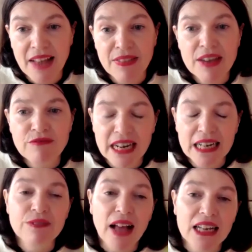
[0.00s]
and they
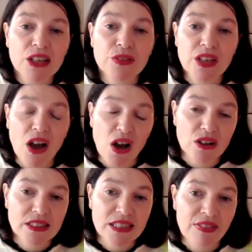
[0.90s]
really value the
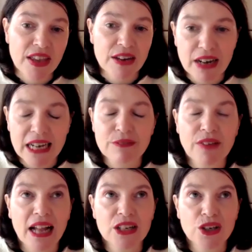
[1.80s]
arts, and they really
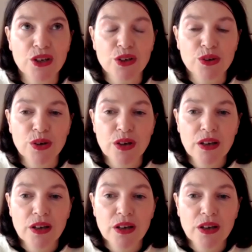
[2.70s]
value